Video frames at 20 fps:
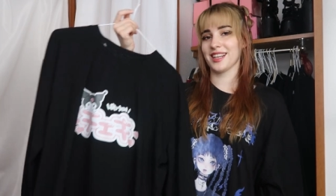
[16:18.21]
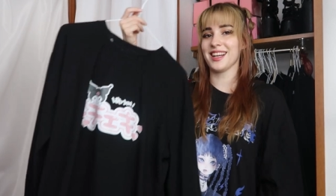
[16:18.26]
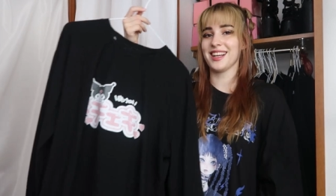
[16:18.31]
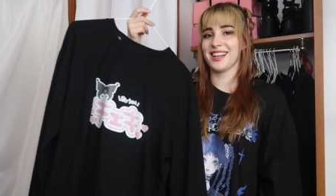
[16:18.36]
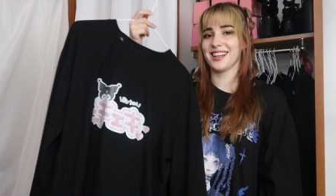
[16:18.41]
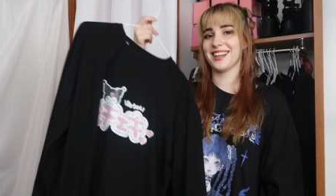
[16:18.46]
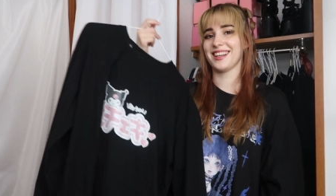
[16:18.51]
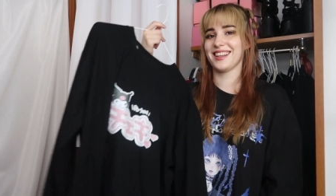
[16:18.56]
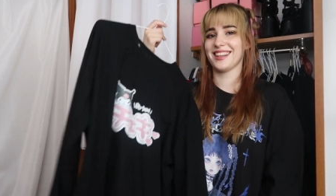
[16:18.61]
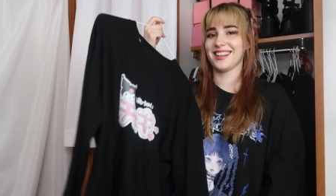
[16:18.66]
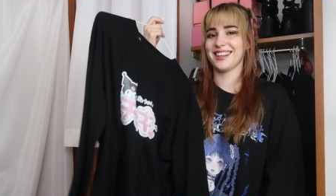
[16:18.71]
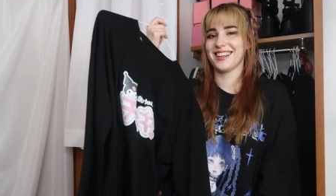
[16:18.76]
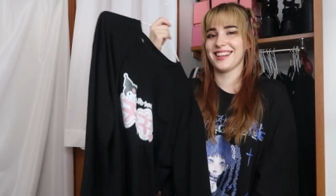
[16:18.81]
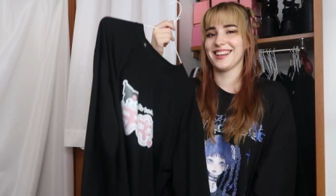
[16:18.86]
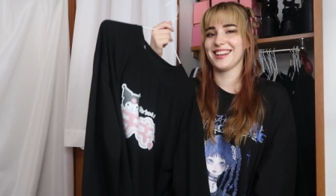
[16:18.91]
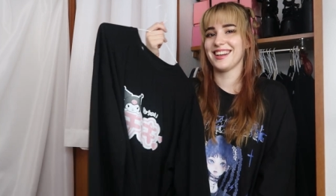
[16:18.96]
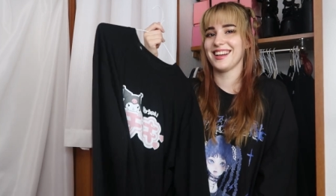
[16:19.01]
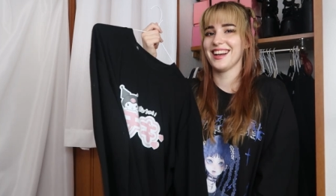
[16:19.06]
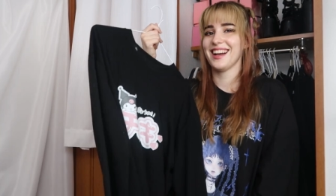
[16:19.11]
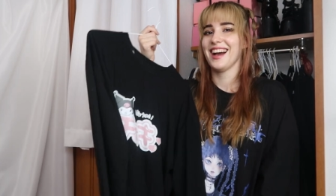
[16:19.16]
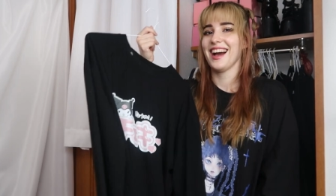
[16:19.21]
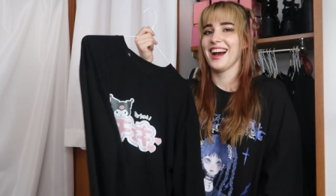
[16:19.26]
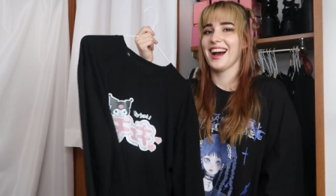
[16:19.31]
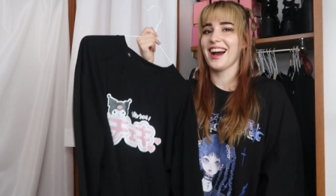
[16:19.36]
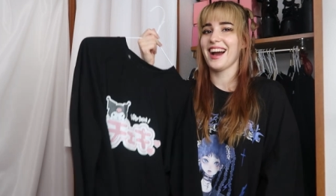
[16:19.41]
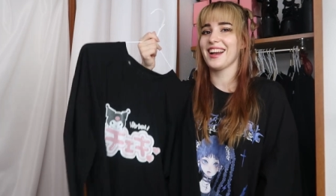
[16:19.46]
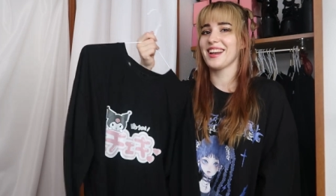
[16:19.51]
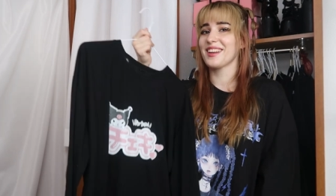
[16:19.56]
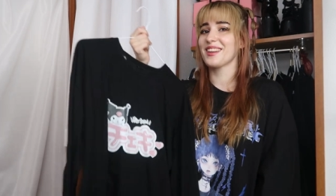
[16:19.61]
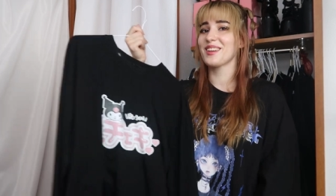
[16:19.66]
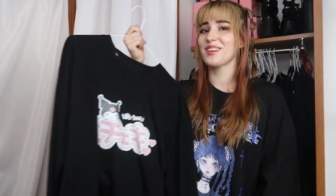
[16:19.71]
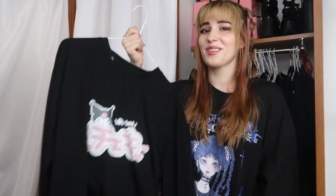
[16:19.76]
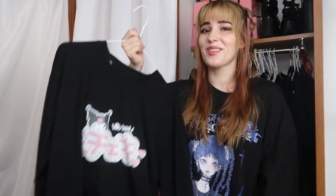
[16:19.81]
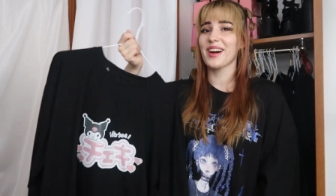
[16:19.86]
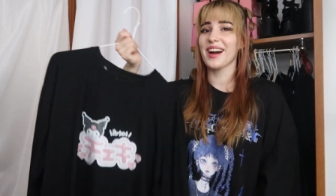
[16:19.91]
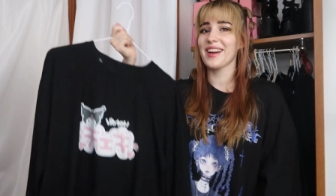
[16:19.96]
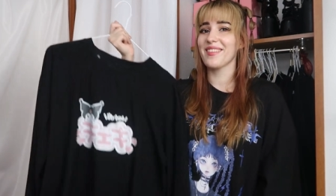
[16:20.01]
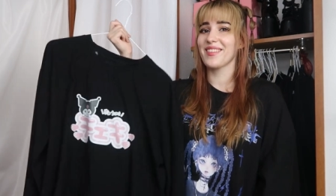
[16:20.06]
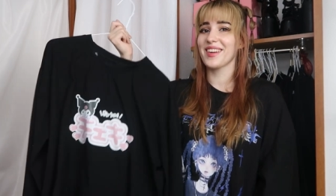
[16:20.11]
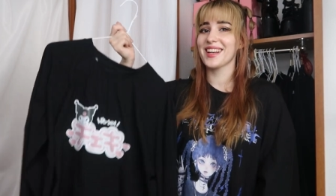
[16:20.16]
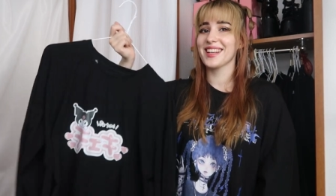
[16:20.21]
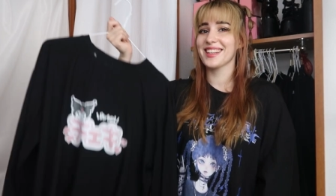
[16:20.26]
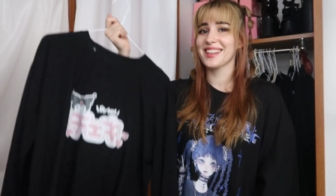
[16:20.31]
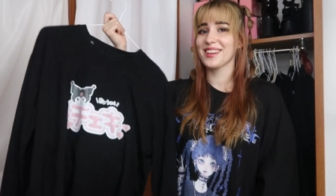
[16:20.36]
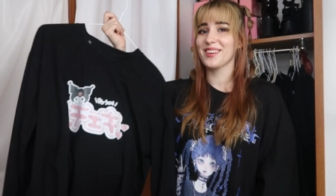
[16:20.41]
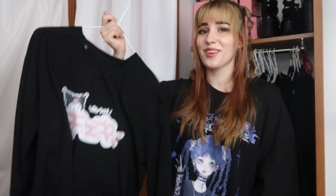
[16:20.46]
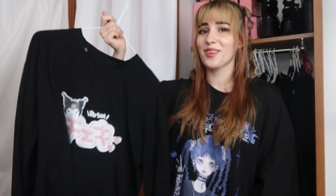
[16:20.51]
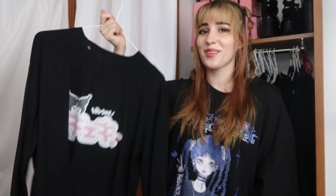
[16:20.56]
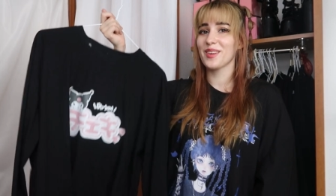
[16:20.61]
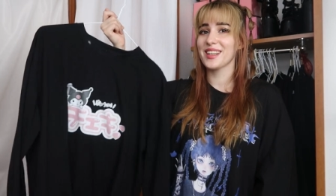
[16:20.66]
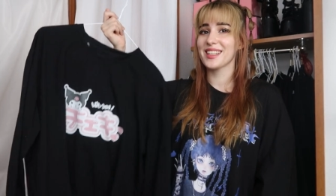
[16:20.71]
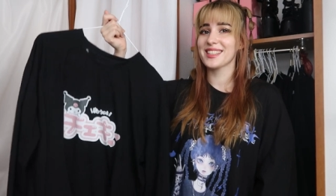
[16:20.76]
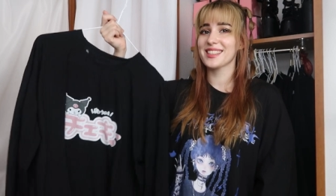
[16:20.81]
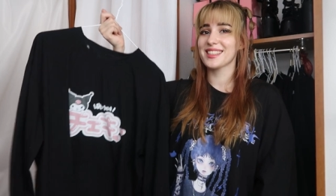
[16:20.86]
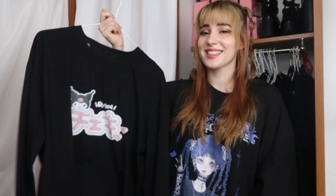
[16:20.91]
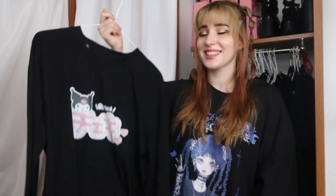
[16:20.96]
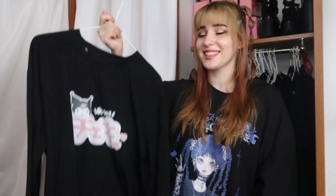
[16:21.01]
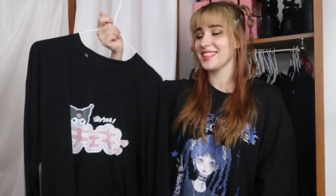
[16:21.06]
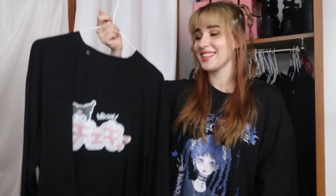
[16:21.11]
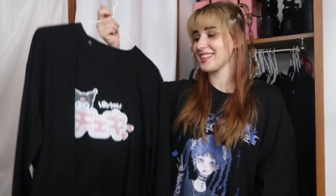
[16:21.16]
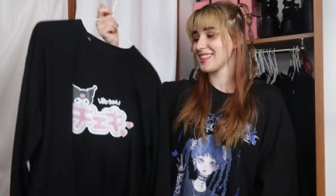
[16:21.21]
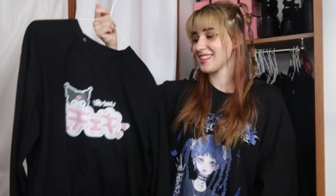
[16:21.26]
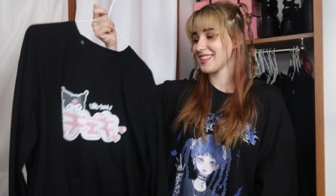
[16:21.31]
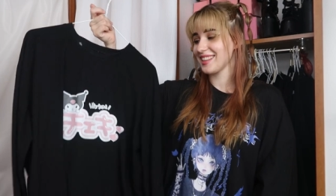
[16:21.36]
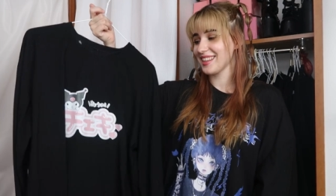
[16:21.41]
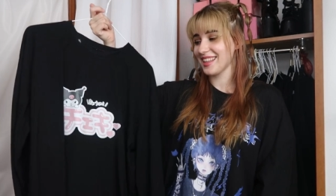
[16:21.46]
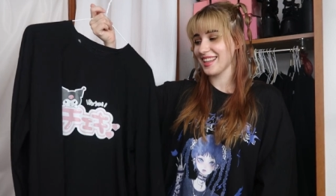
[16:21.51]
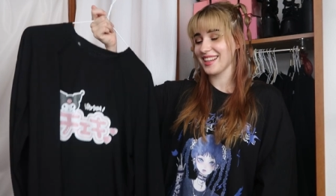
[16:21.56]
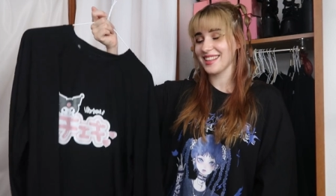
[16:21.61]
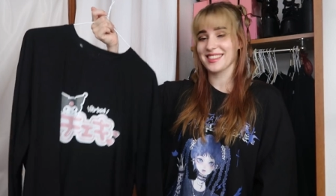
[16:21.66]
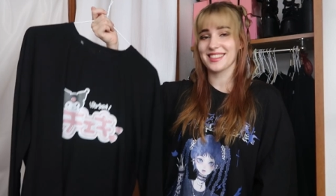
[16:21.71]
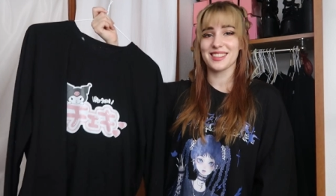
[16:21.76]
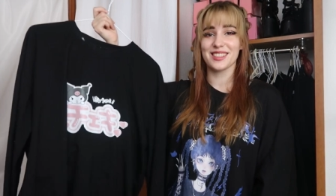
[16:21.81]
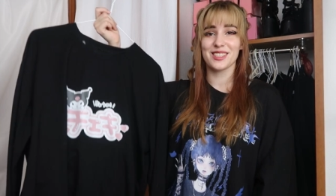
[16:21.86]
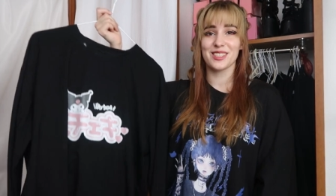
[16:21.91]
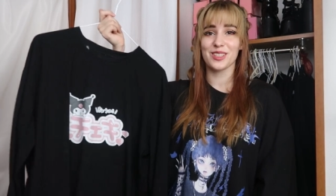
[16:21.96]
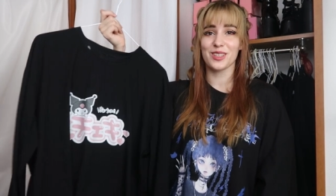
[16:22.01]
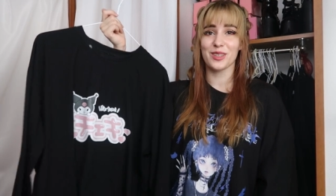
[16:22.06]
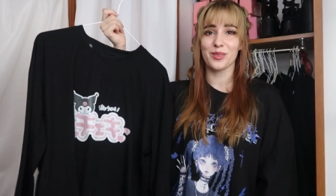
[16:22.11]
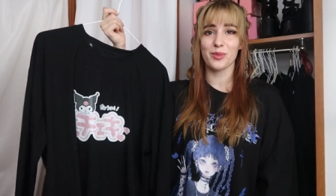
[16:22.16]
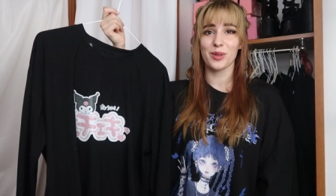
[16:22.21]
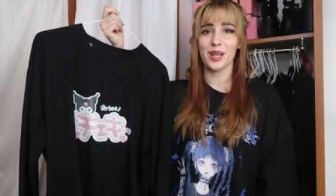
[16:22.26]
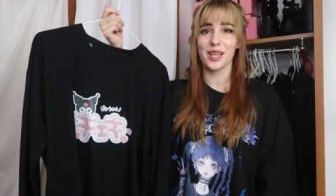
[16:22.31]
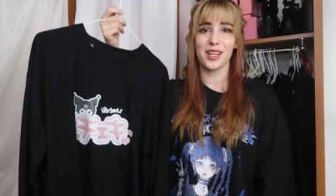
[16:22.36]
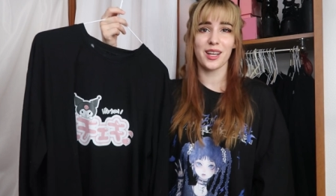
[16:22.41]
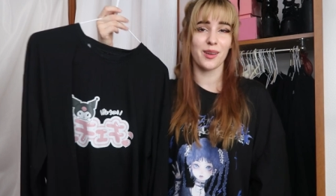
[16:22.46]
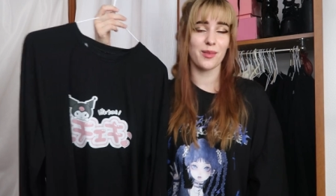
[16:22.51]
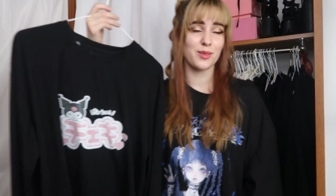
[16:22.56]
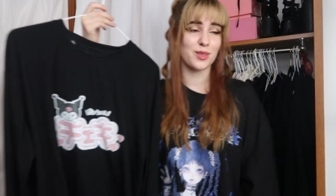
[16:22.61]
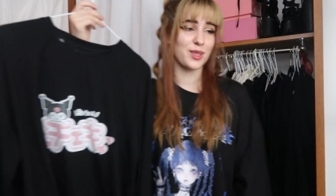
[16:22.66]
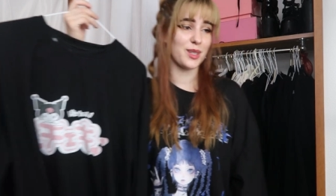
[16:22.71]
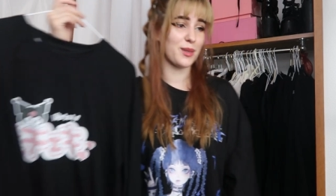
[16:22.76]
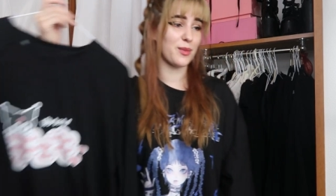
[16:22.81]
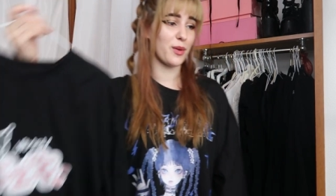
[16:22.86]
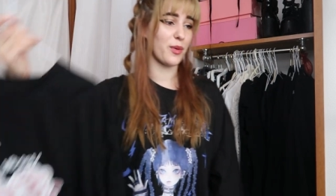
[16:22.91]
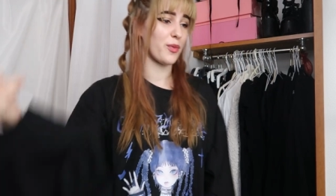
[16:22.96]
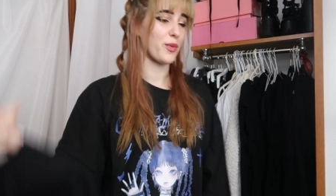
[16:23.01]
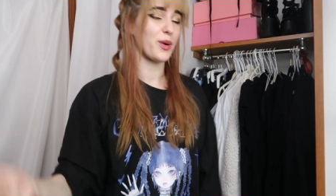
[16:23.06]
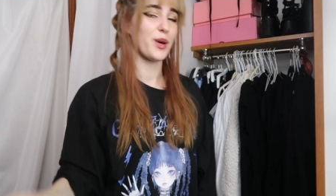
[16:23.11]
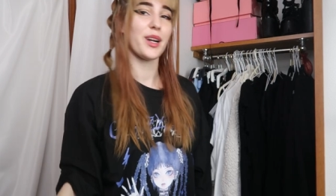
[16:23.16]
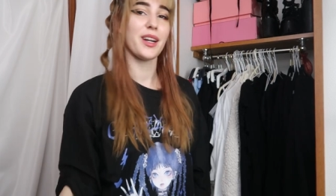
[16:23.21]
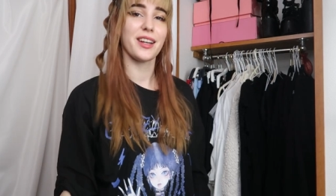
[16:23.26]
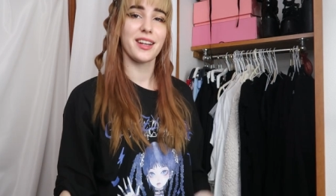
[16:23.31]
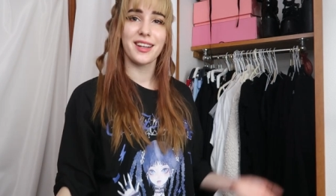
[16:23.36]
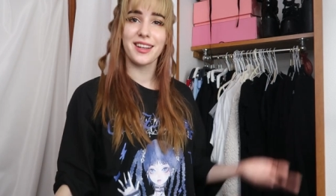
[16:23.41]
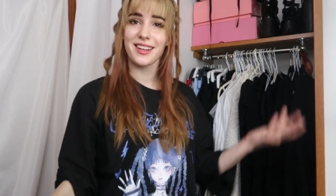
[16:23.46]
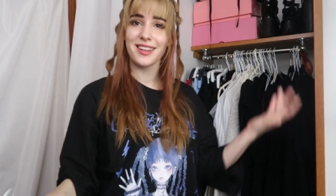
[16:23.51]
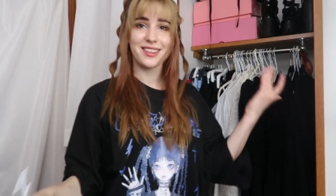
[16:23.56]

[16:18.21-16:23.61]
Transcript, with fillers: I don't know why but he always likes this shirt when I come to it before work.